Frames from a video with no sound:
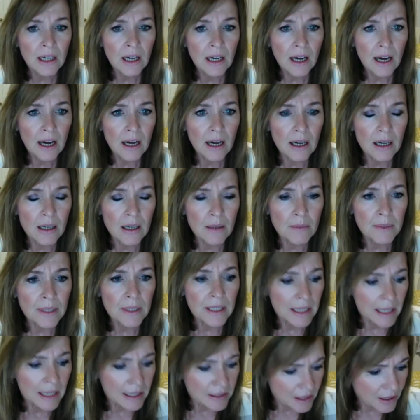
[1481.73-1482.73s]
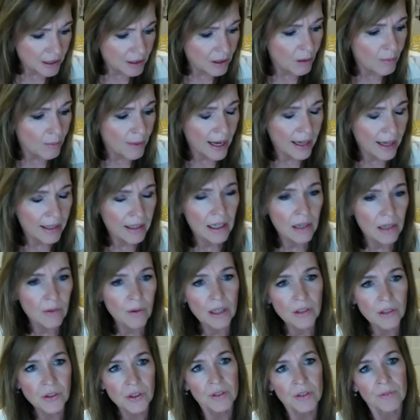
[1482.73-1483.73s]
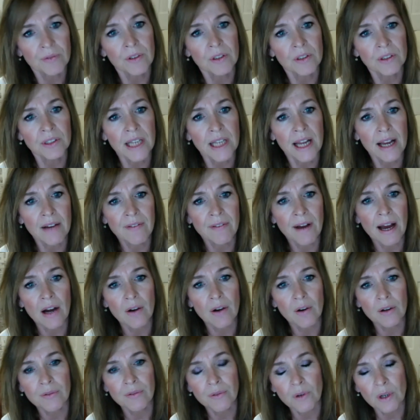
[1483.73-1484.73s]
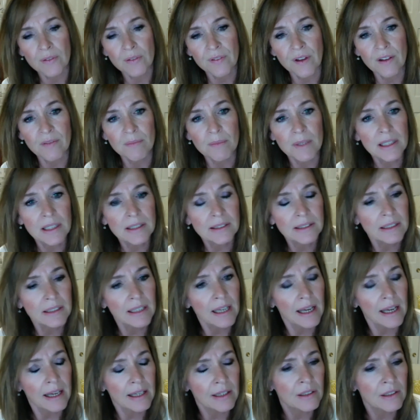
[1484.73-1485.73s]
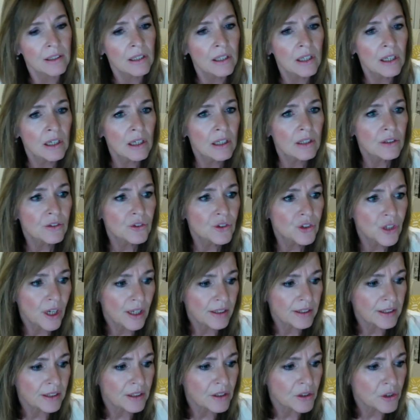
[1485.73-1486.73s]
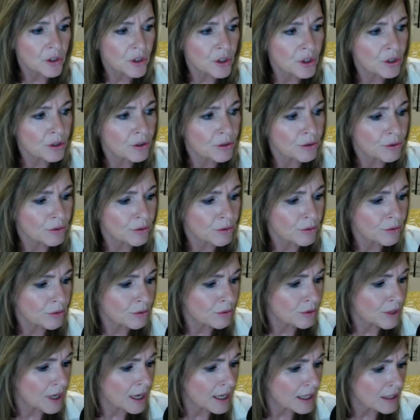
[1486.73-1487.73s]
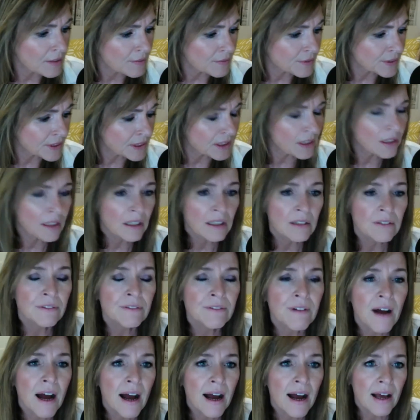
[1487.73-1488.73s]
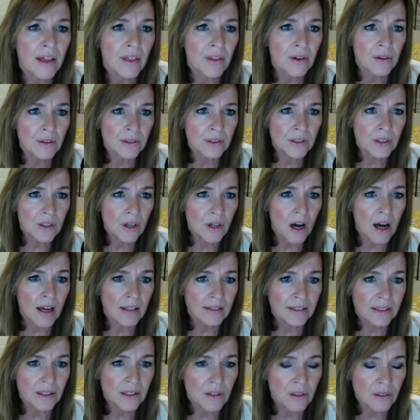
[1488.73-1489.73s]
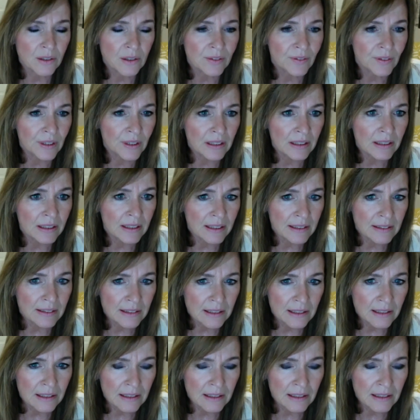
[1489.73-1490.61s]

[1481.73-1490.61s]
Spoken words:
And I did go back and I watched the first half hour, 45 minutes again, just to kind of solidify those thoughts and those feelings.